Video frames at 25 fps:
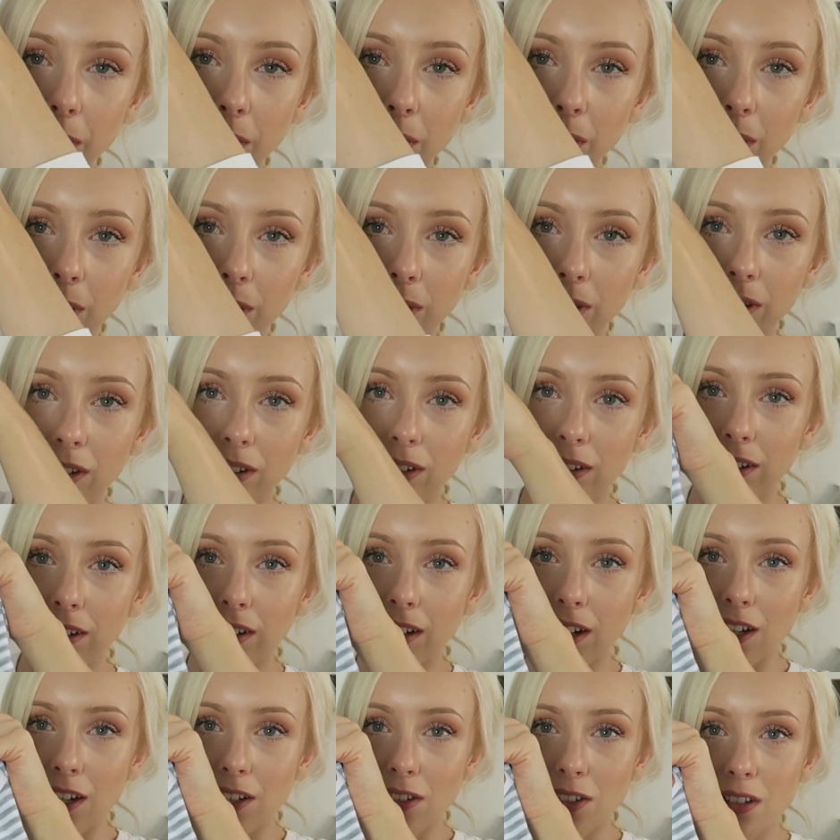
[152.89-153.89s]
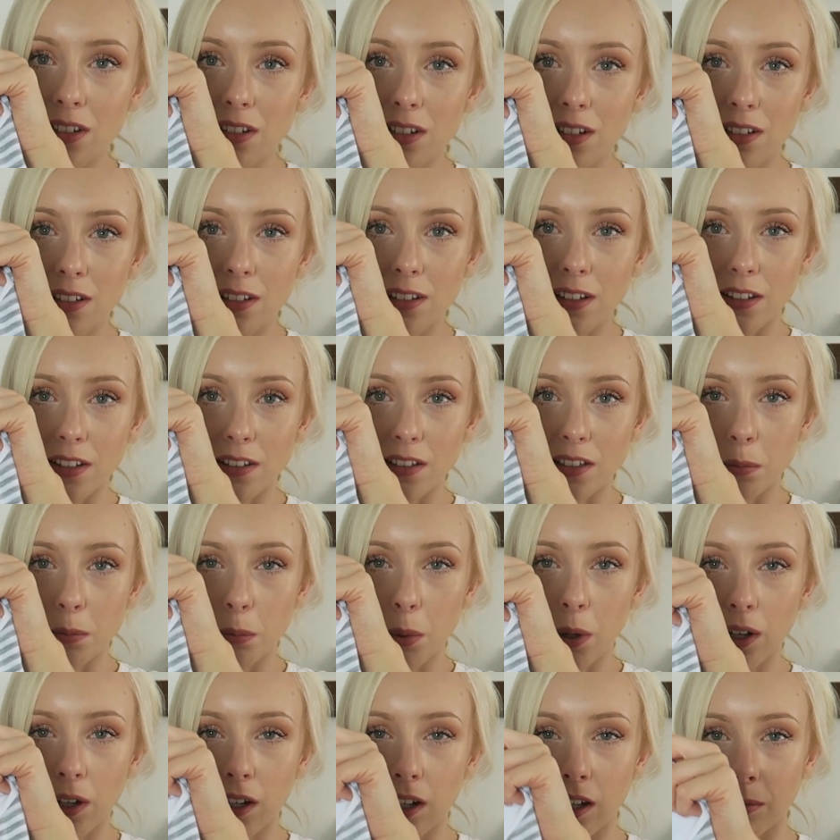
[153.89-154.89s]
But yeah, it's just a
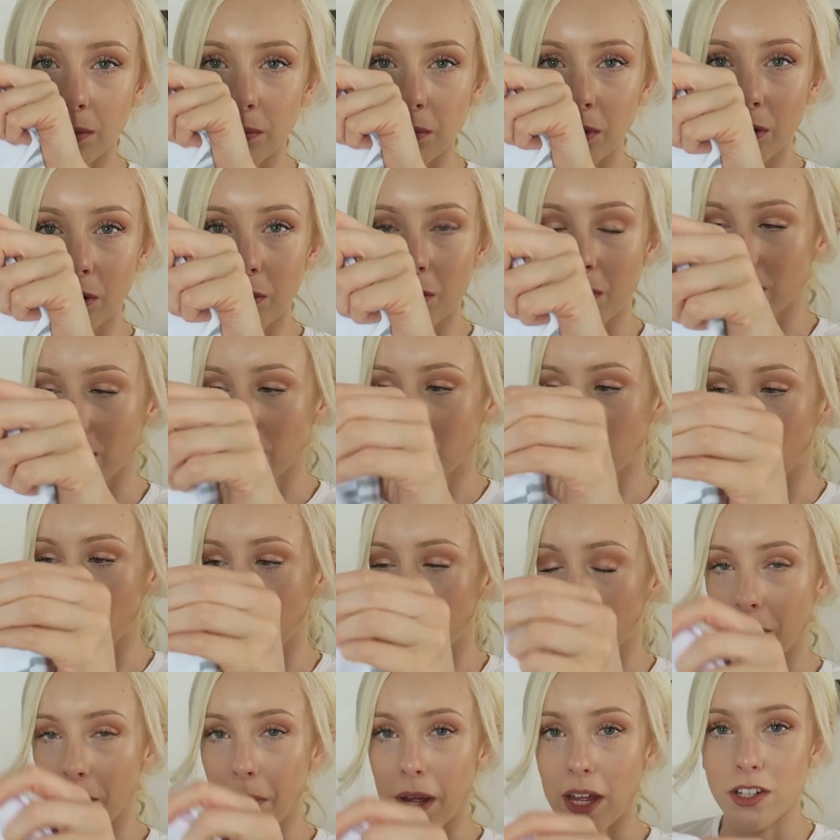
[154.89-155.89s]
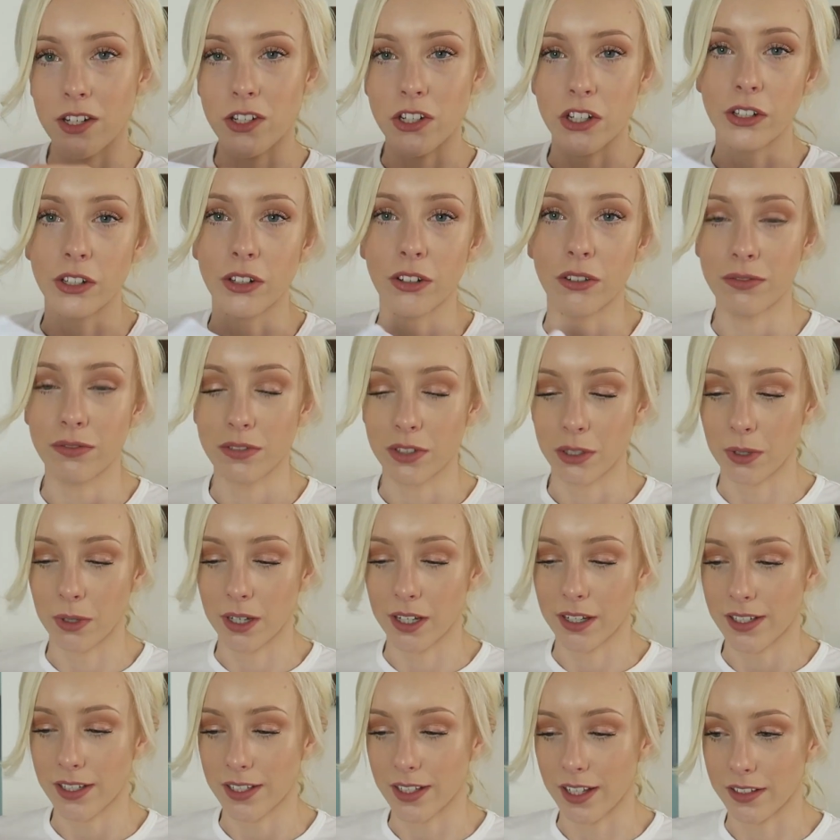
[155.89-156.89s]
slanted pocket. I'm not quite sure if I'm edgy enough to
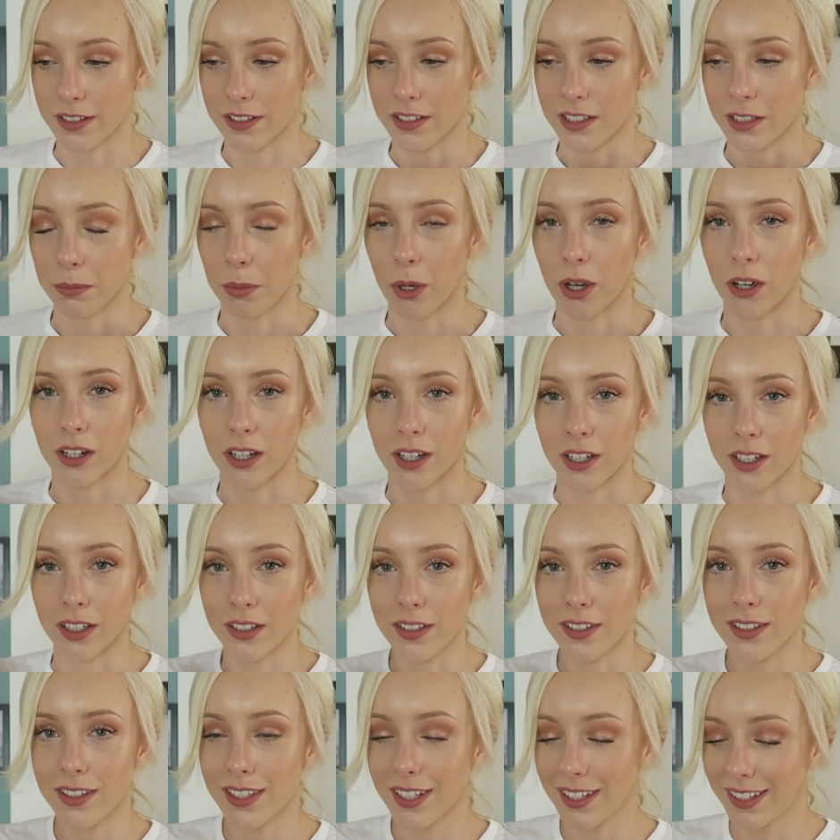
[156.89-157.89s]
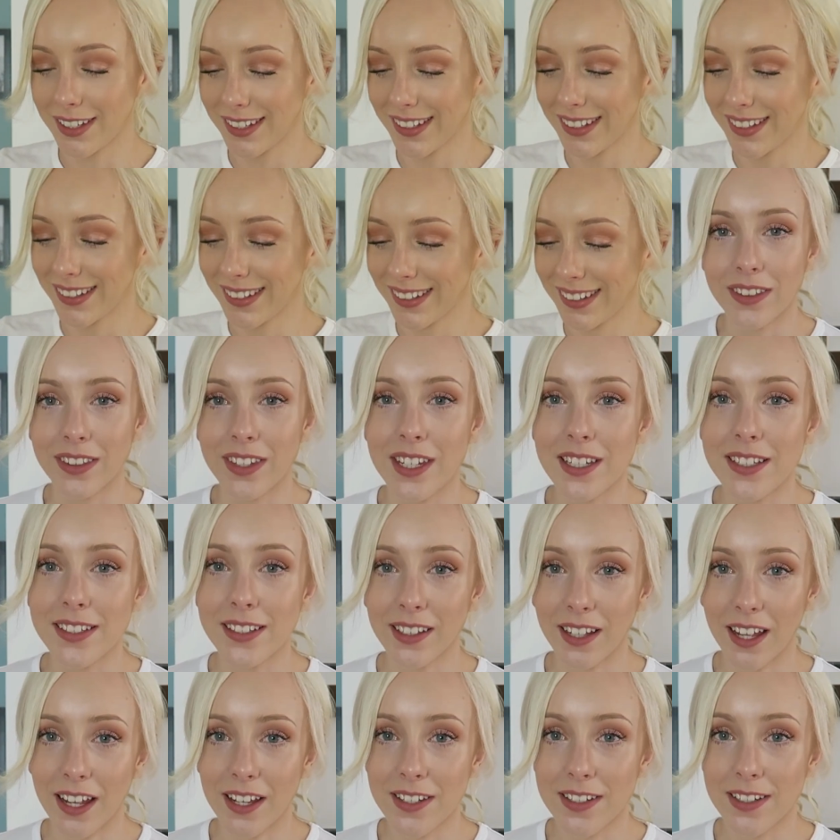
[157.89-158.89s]
wear slanted pockets.
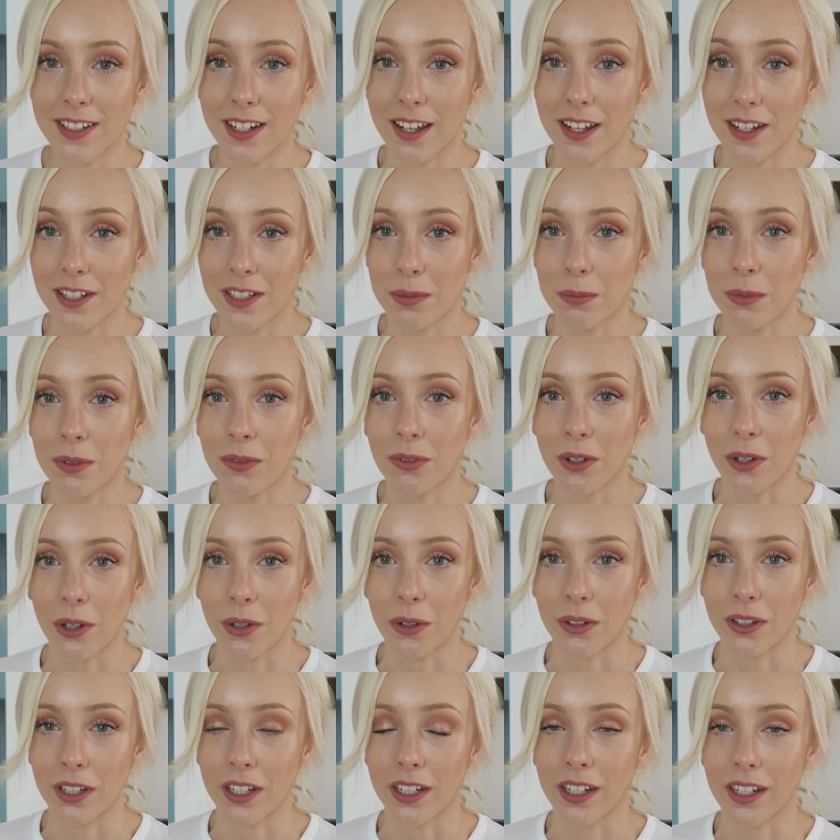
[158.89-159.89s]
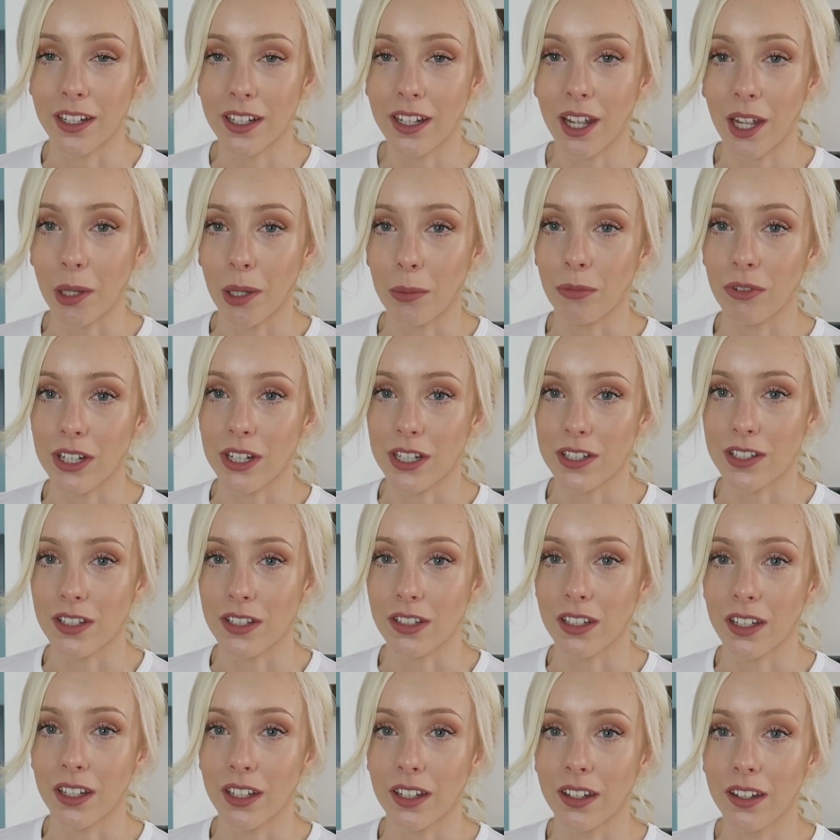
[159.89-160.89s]
This last item of clothing, it came
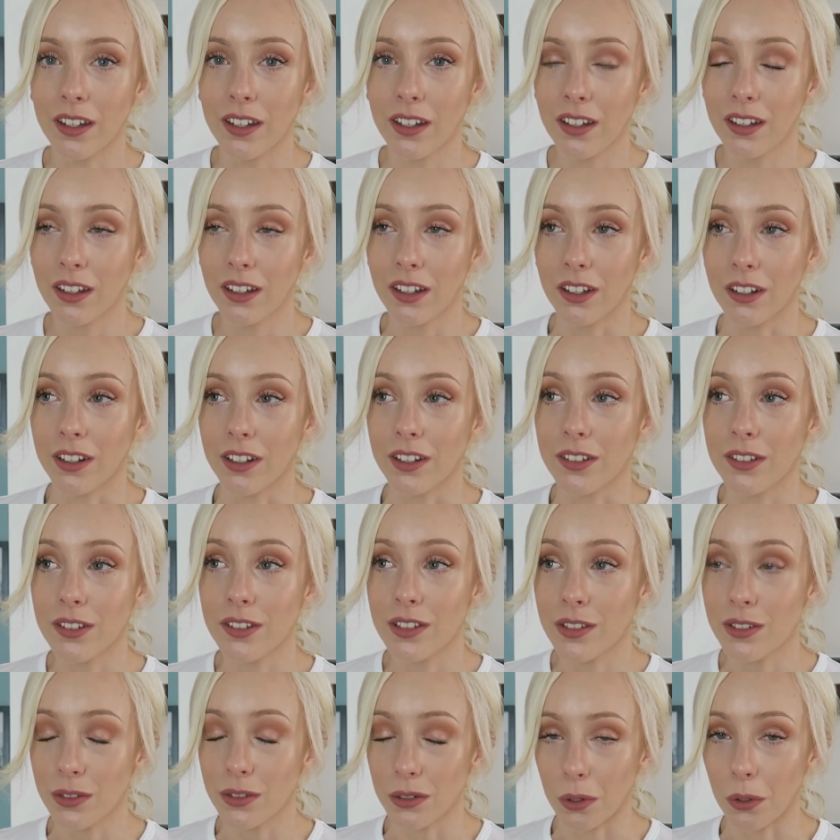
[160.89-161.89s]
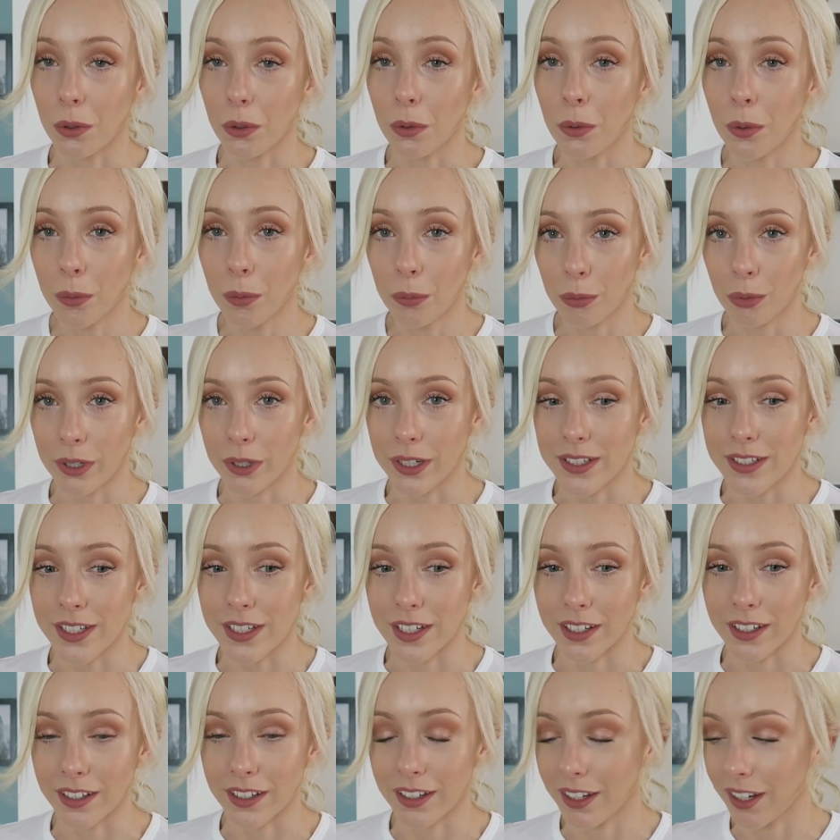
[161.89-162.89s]
recently and it's so
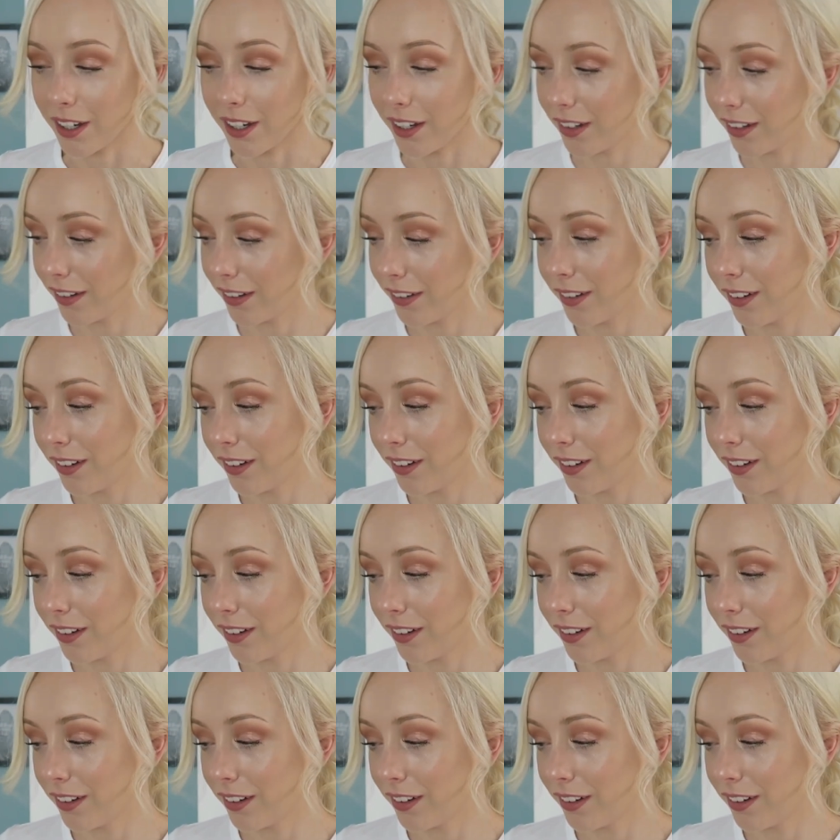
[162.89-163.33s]
pretty.